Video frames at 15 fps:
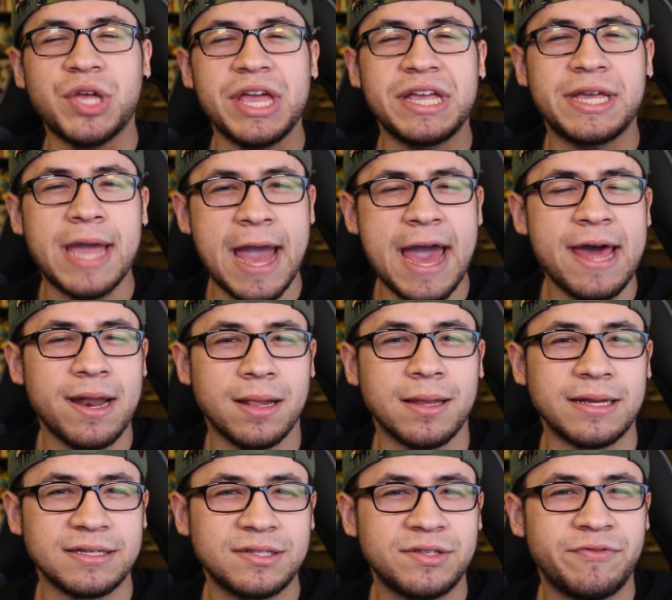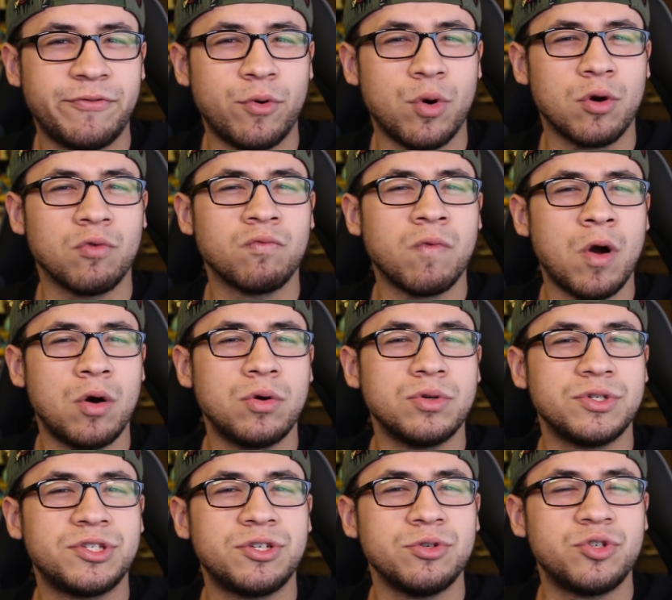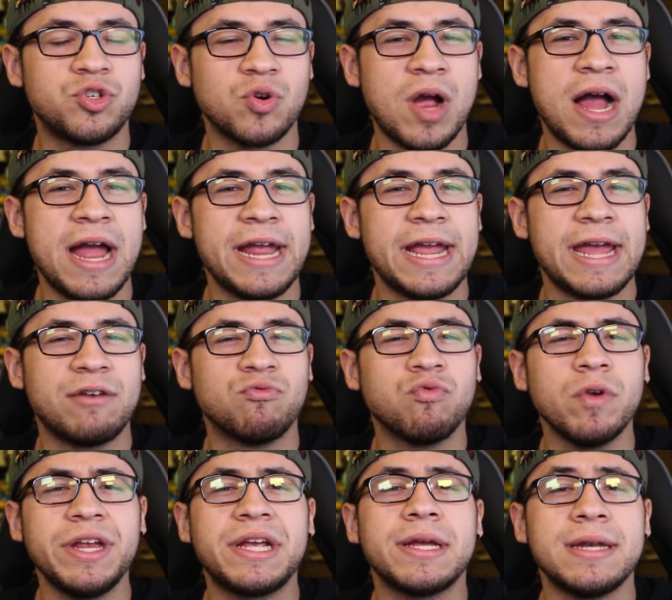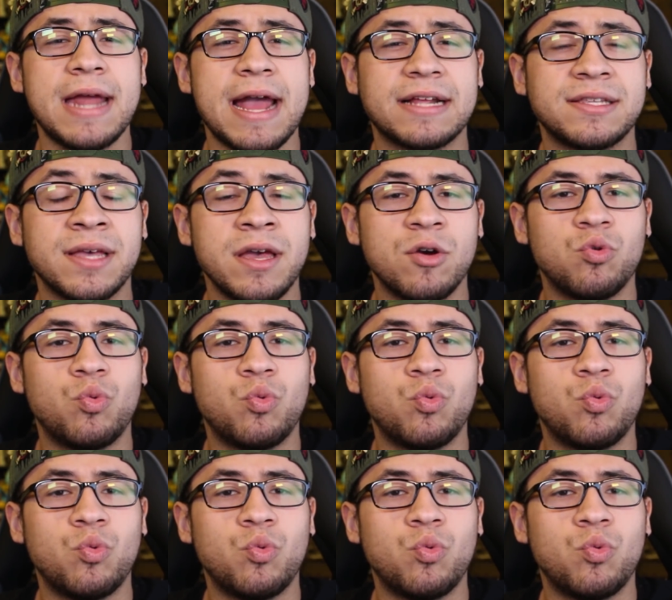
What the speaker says: a catalyst for Rose to try and reconnect